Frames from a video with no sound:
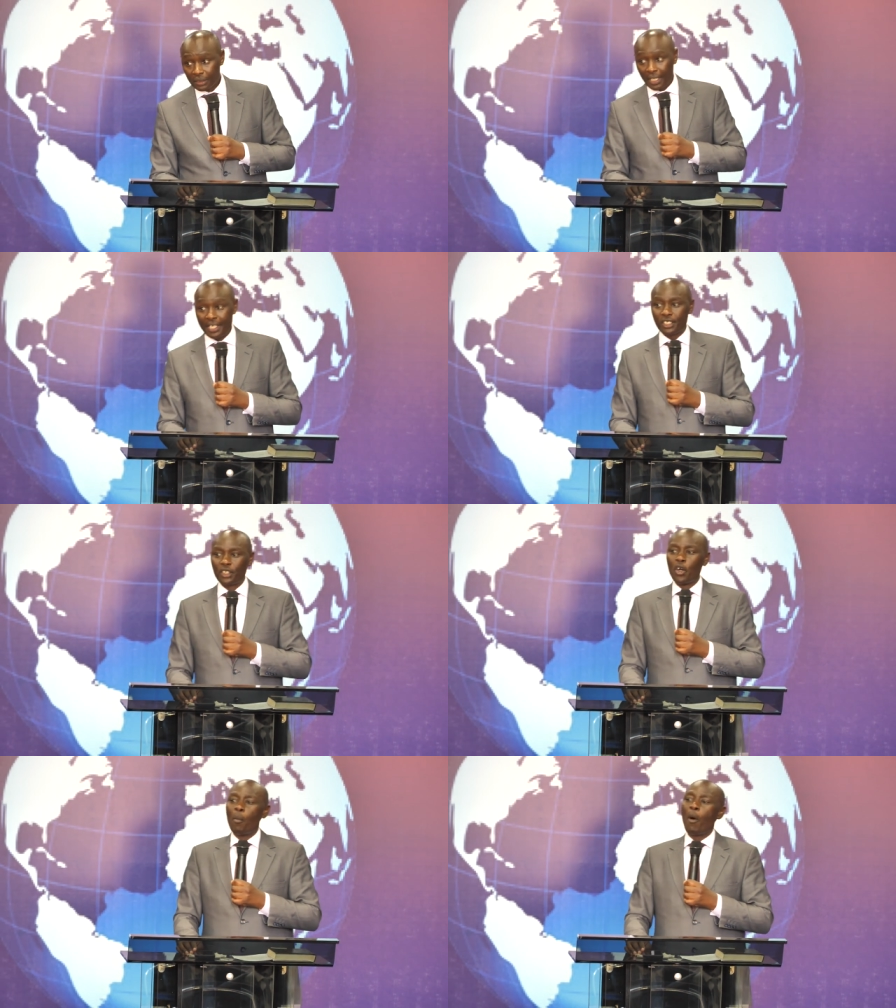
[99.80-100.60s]
There
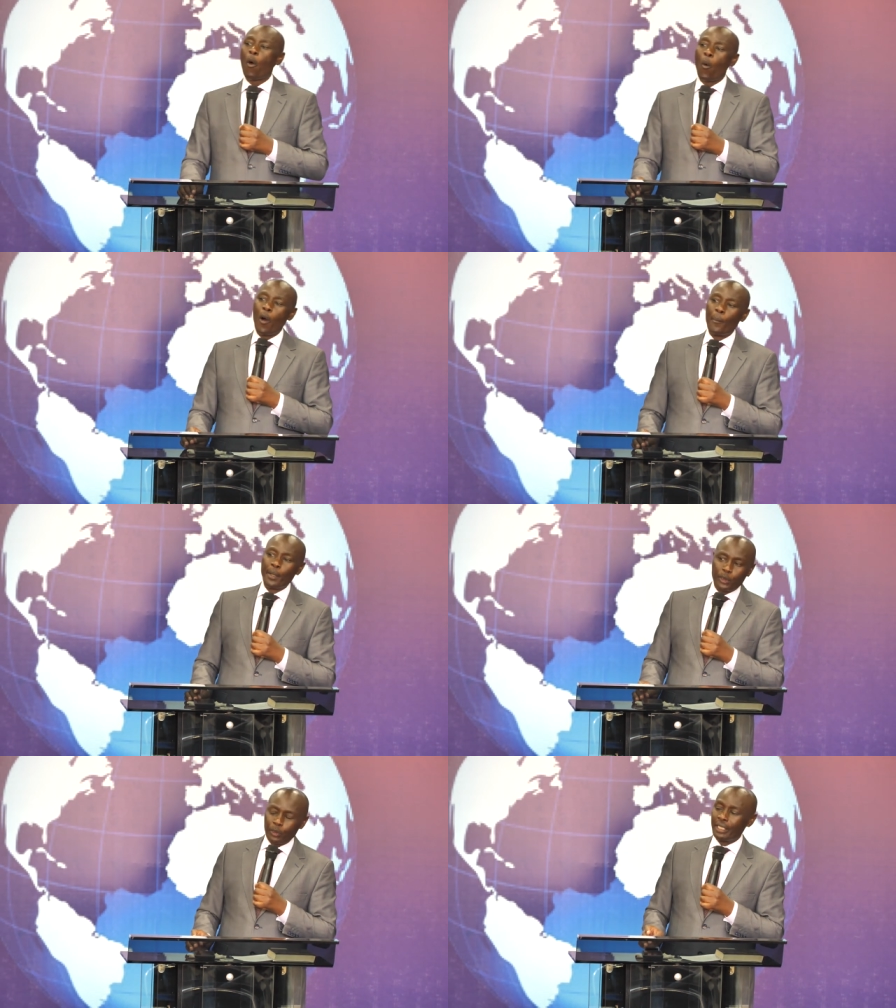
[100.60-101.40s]
is no more war
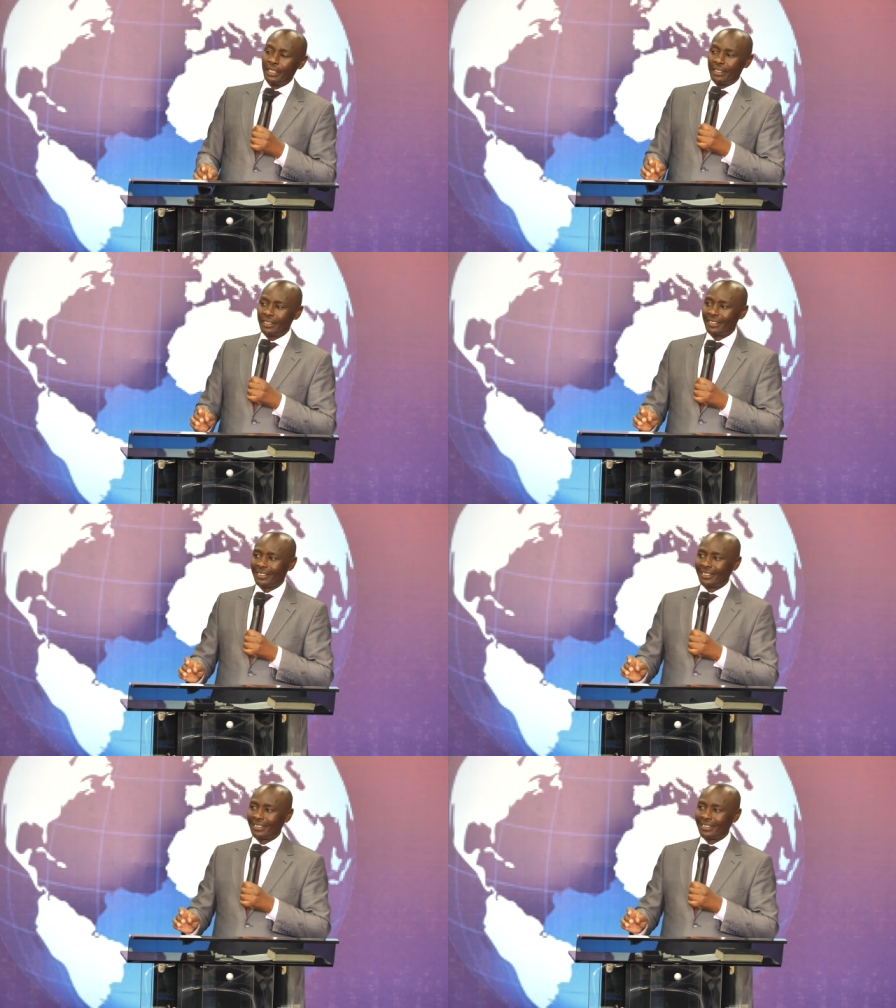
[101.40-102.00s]
between